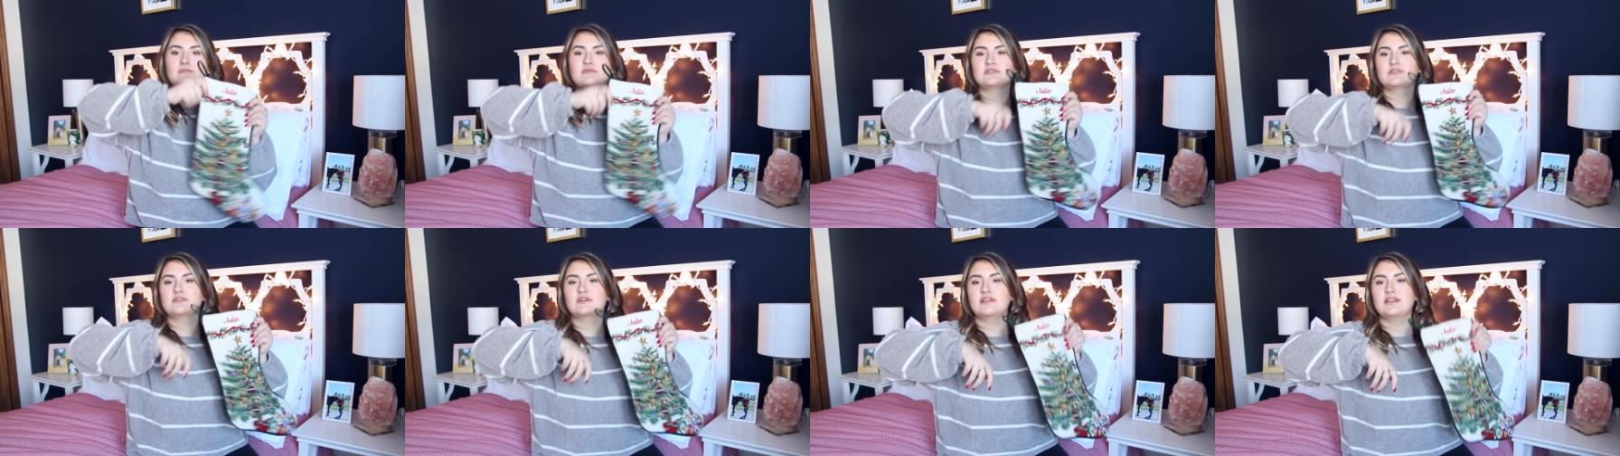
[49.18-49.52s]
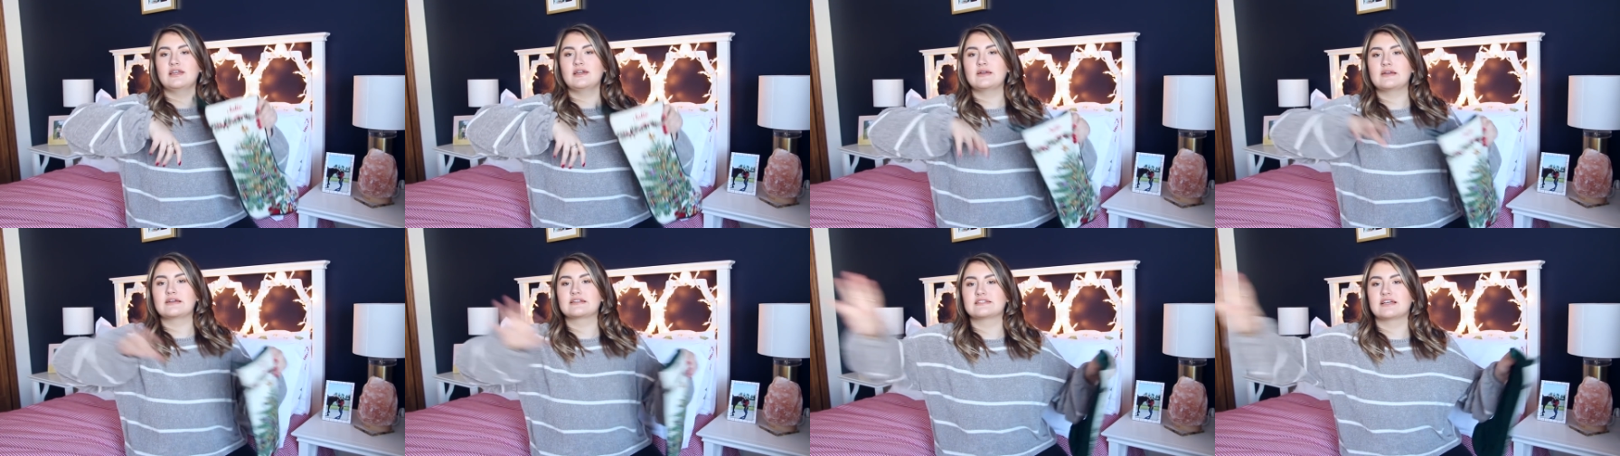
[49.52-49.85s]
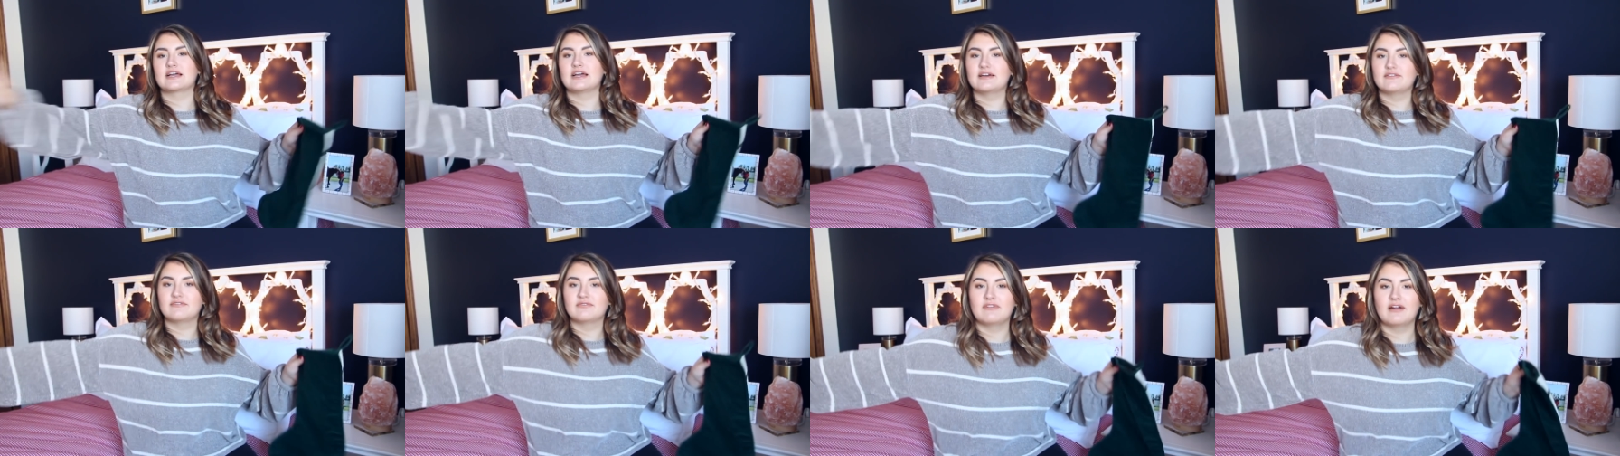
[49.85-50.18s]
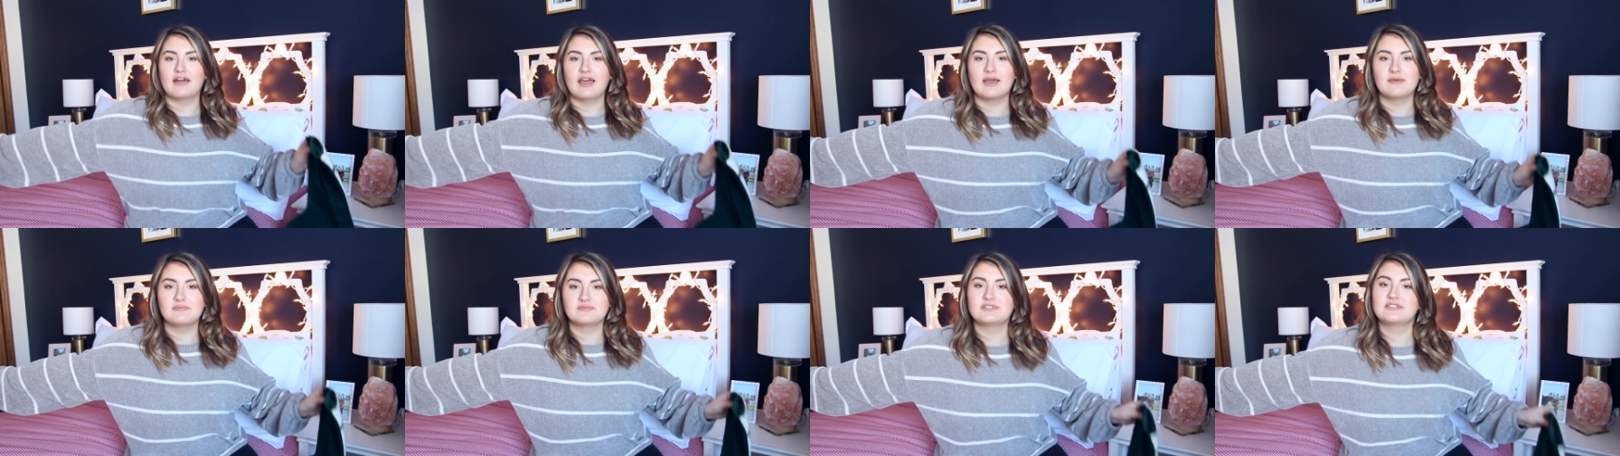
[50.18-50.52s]
empty right now because I've
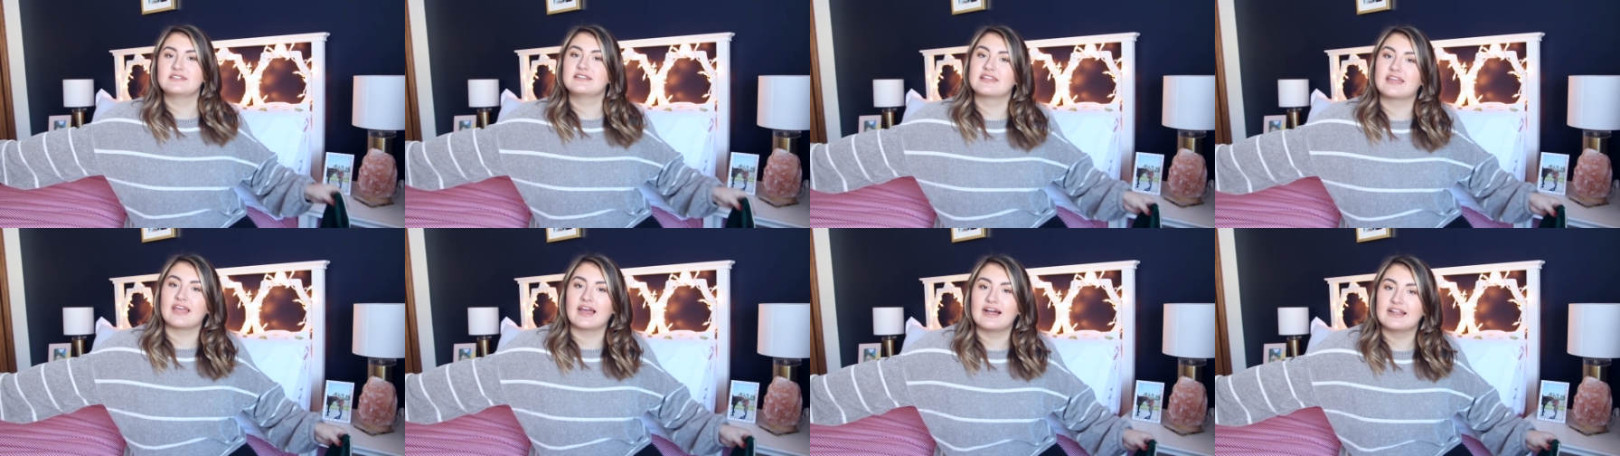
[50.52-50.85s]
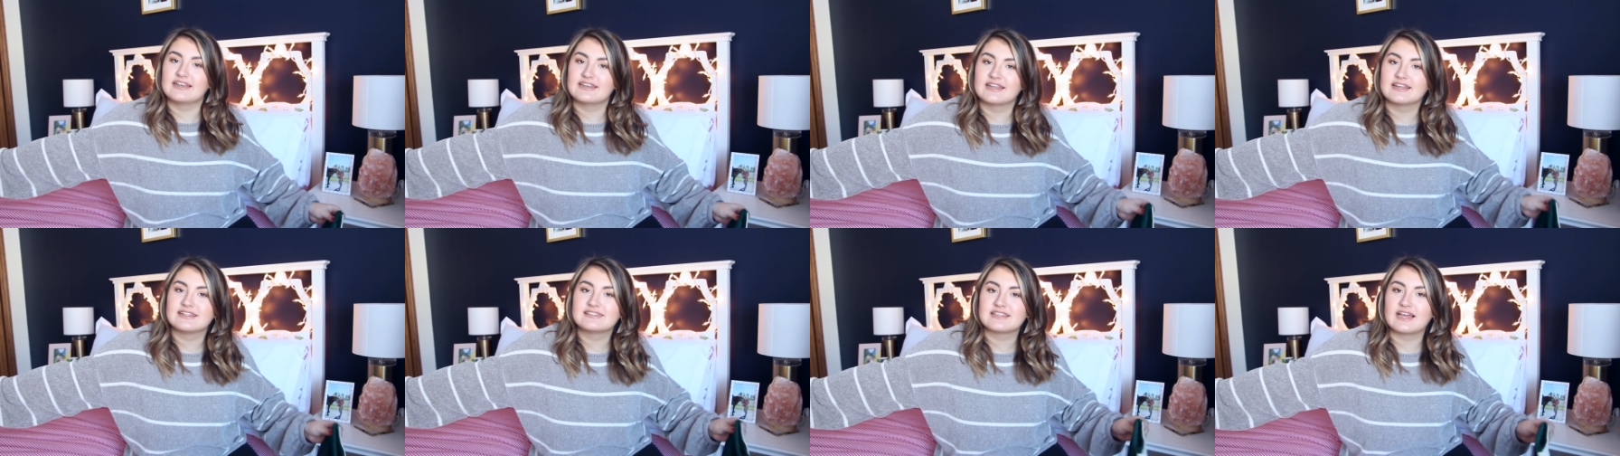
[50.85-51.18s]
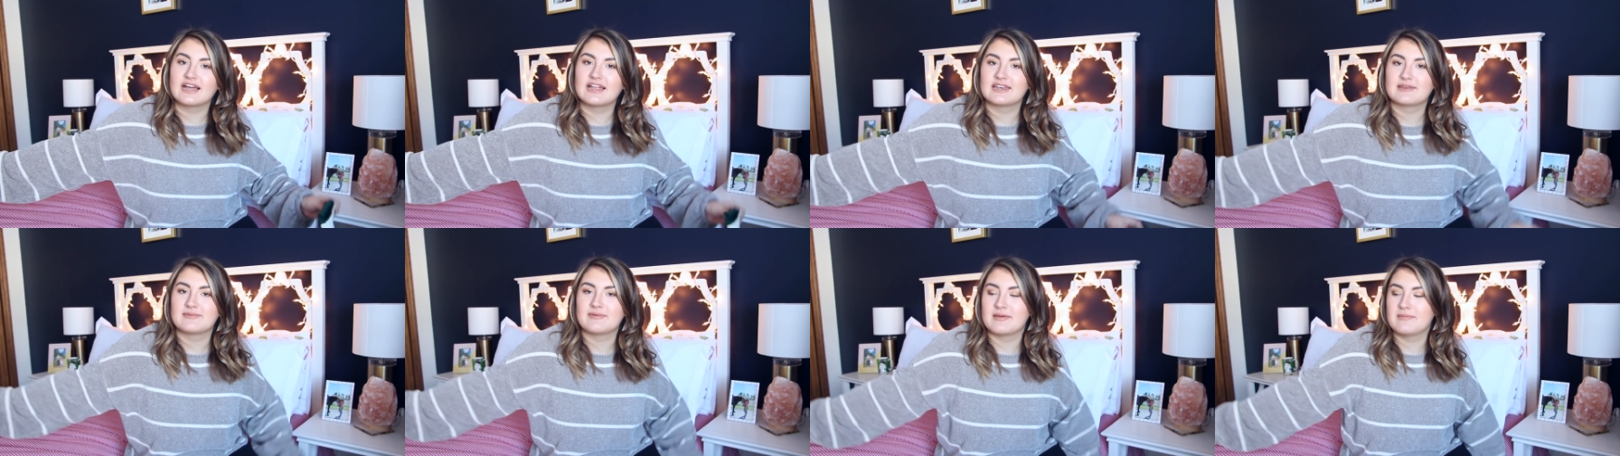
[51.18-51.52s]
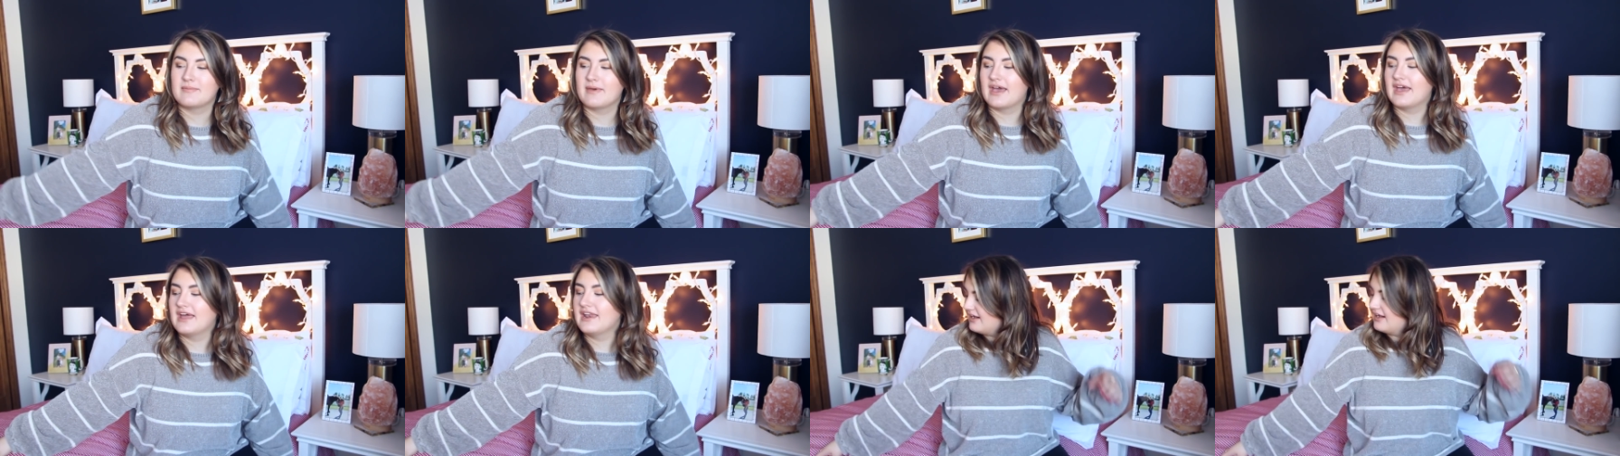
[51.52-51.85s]
emptied the contents onto my bed.